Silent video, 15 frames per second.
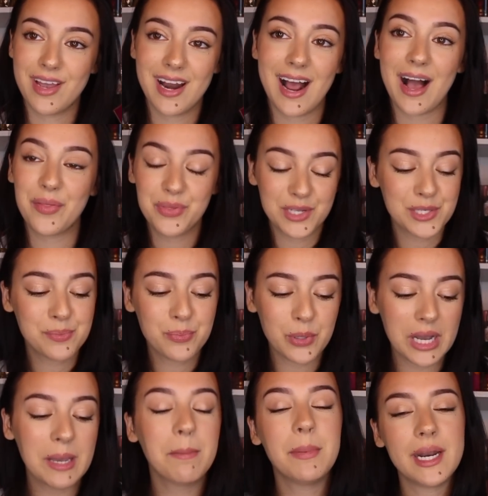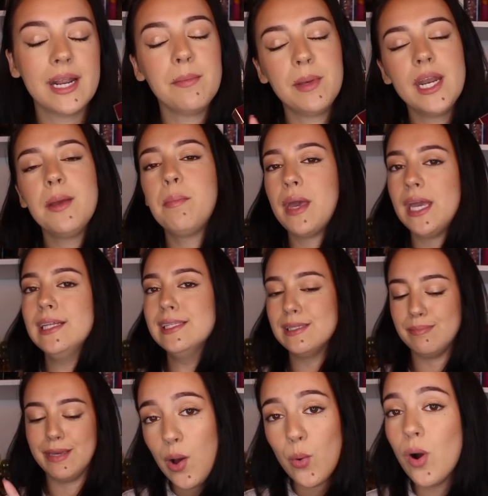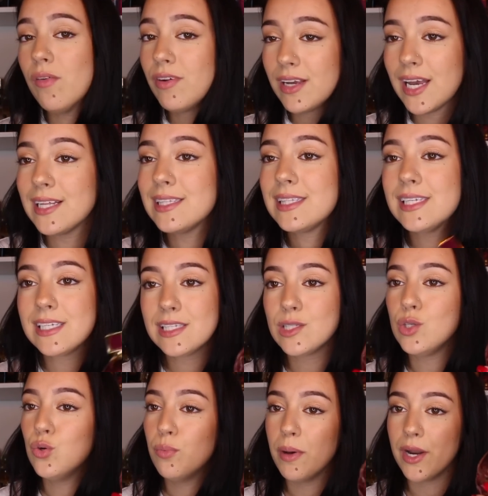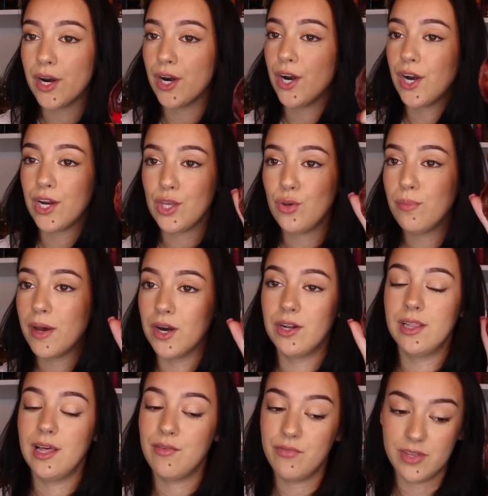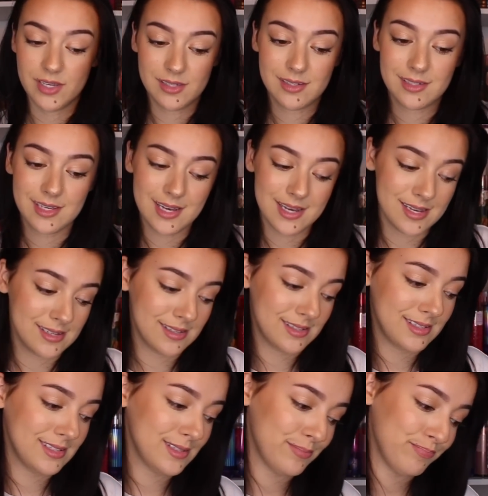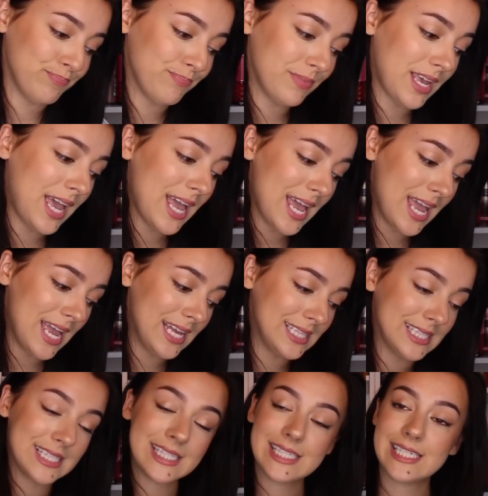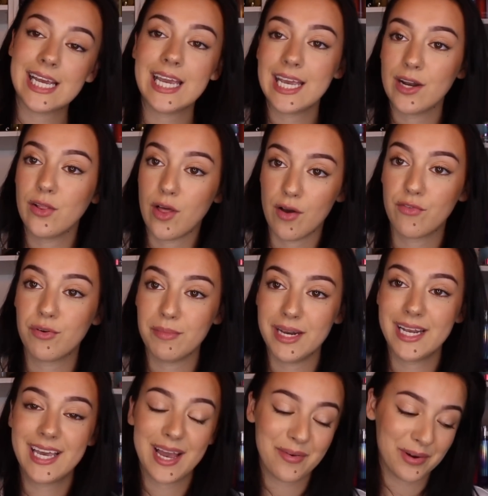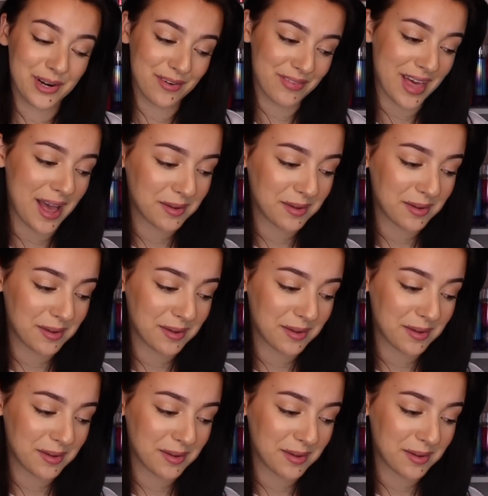it at this point, but, but it pains me. Whoever gets this, you better, you better love this, because it's taken a lot for me to get rid of that.